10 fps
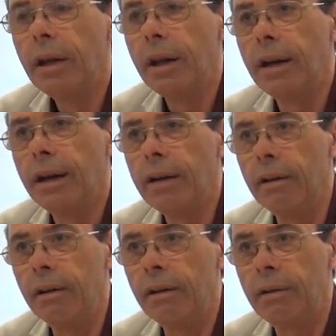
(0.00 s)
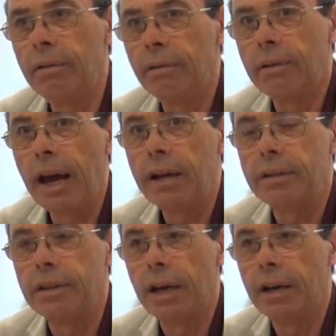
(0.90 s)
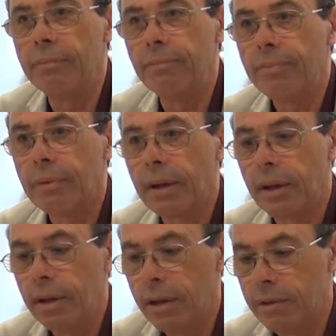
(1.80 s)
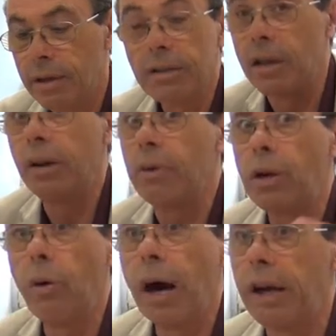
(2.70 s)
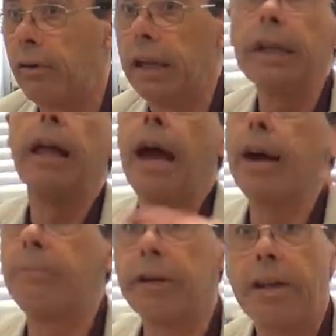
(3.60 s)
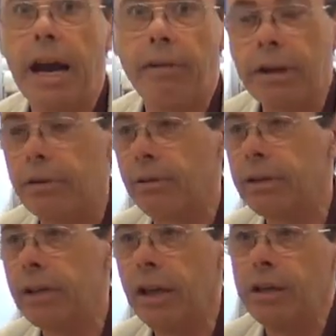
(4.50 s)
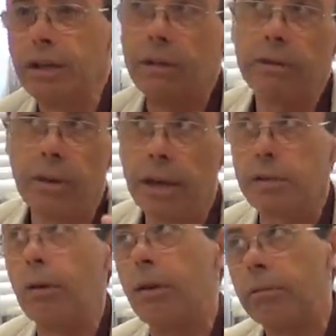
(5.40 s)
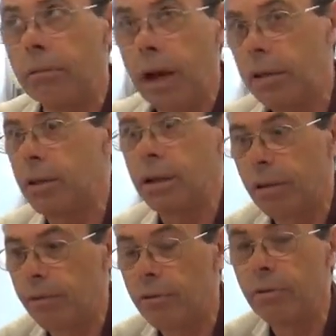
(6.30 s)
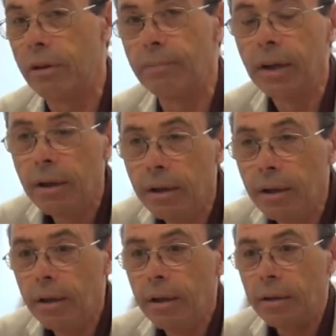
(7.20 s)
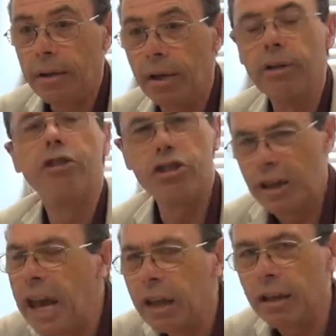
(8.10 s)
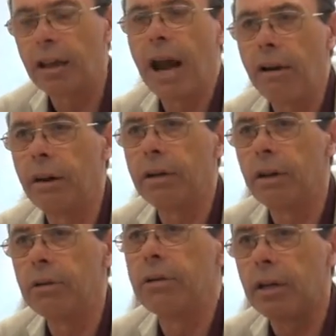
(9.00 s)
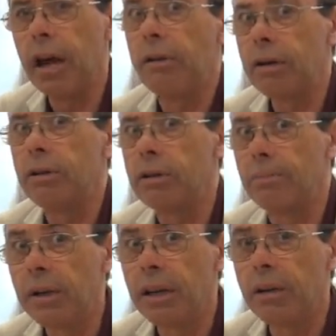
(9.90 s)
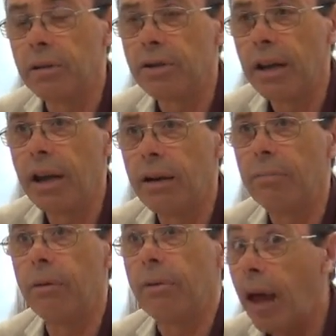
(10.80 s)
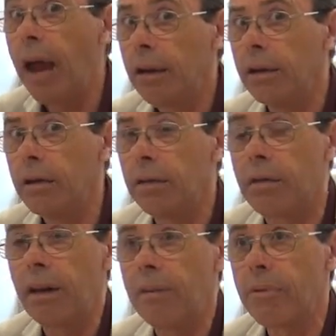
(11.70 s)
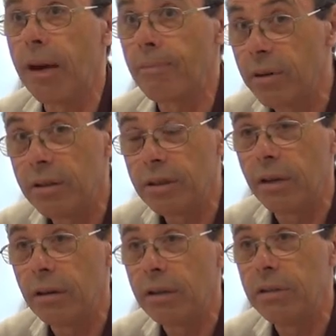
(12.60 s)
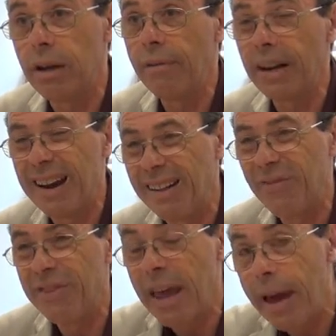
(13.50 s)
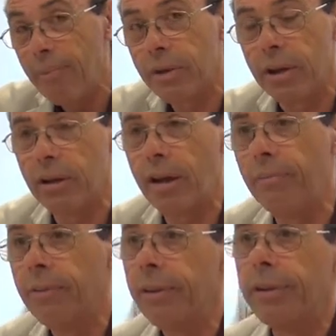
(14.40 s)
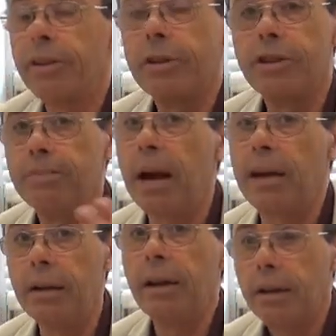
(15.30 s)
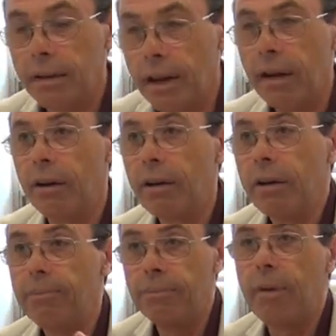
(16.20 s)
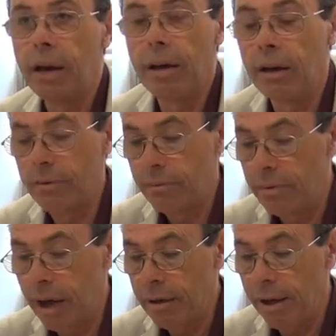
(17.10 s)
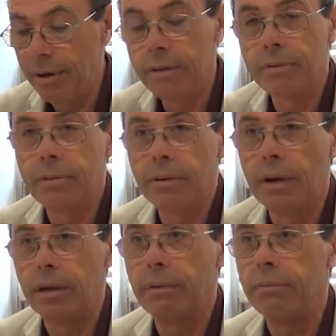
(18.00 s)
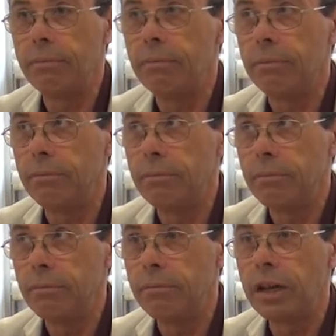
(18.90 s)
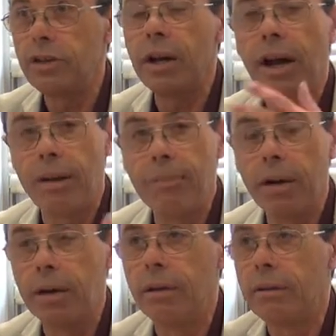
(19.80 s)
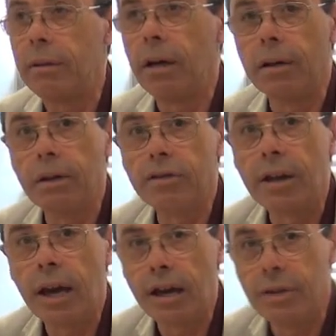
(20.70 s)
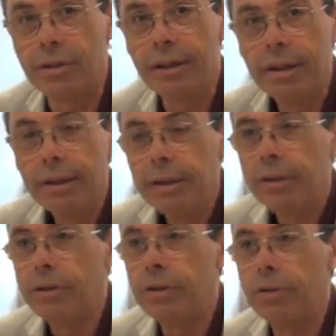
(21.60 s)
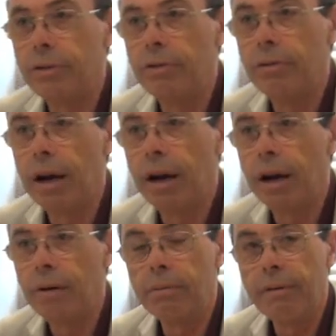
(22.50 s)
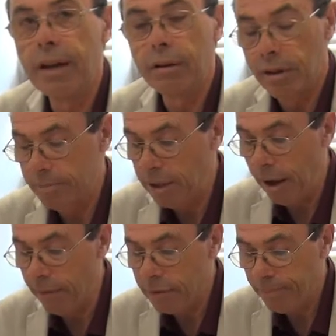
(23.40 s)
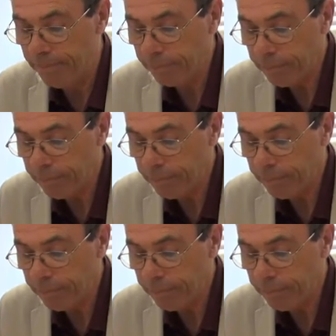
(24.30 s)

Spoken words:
that does not require an elaborate characterization and takes all night to get through them to understand the characters. The characters are pretty understandable and at the same time pretty serious and have a kind of depth to them, despite their not having much time on the stage to reveal themselves.